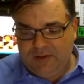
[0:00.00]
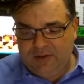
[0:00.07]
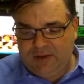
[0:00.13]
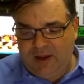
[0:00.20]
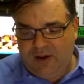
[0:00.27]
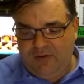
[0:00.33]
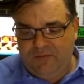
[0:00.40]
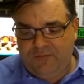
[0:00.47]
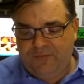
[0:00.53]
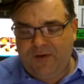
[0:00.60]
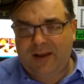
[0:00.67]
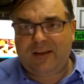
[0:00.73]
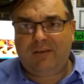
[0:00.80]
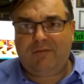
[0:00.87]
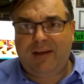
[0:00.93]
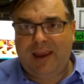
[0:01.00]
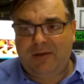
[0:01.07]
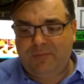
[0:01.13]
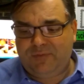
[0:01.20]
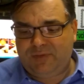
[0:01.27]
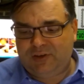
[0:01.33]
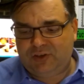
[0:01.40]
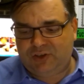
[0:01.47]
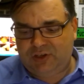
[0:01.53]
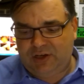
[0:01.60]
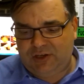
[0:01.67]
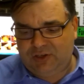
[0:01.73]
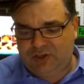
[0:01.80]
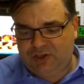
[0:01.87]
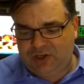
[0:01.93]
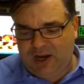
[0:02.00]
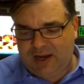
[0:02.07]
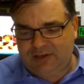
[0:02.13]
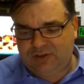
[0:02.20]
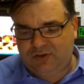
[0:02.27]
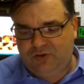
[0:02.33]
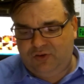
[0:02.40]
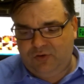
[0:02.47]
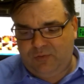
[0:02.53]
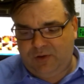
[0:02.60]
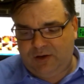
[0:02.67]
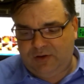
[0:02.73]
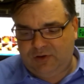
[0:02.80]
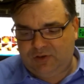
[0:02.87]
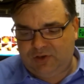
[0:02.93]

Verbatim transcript: don't fuck around with this shit. Just do it.